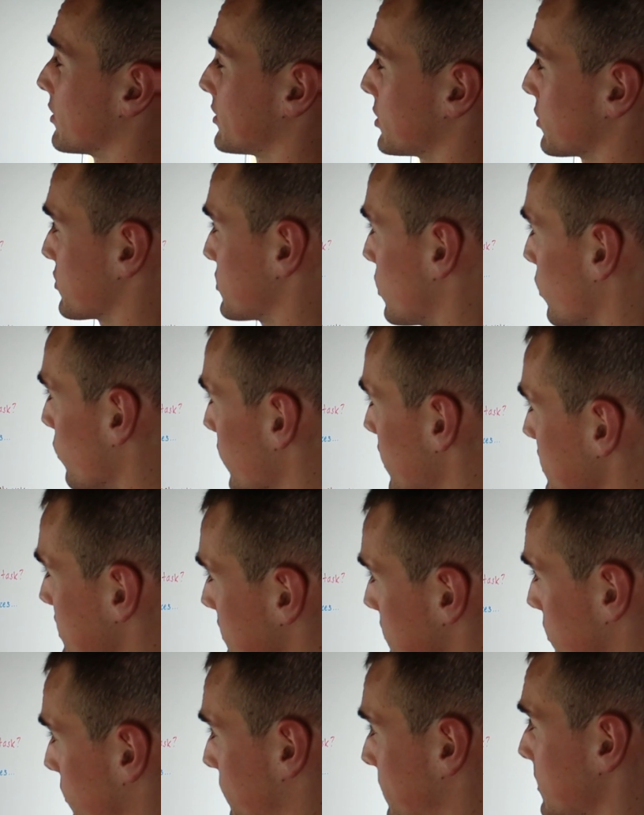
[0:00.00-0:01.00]
But there's no
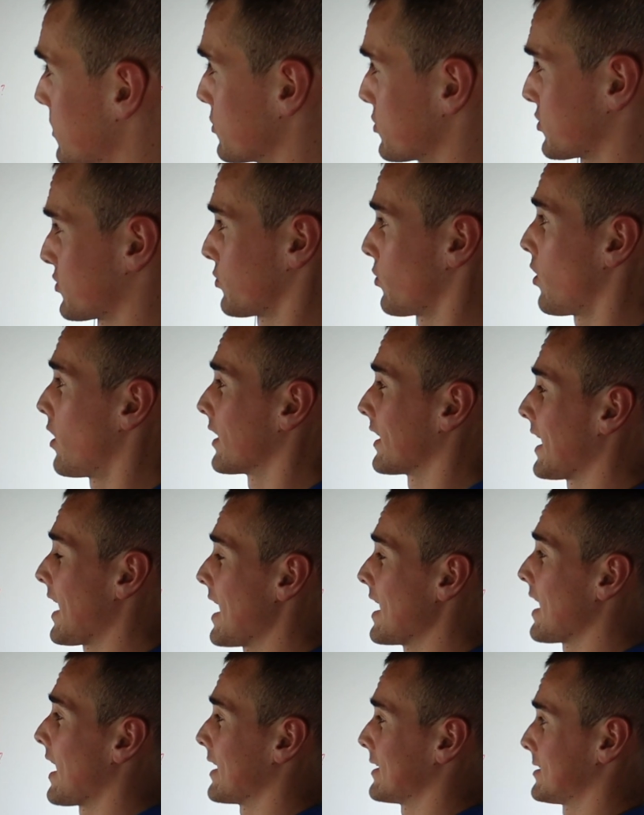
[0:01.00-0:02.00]
reason to fear strong
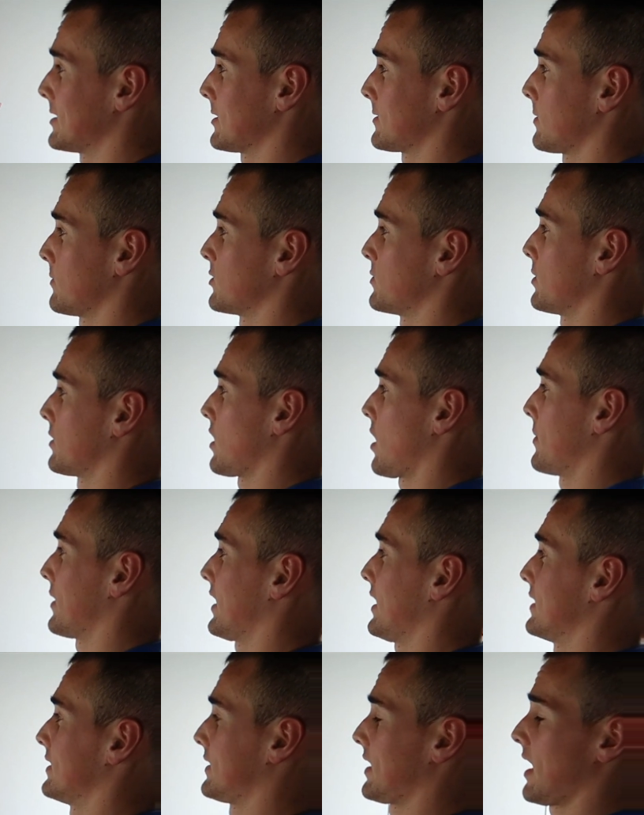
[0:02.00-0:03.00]
AI systems becoming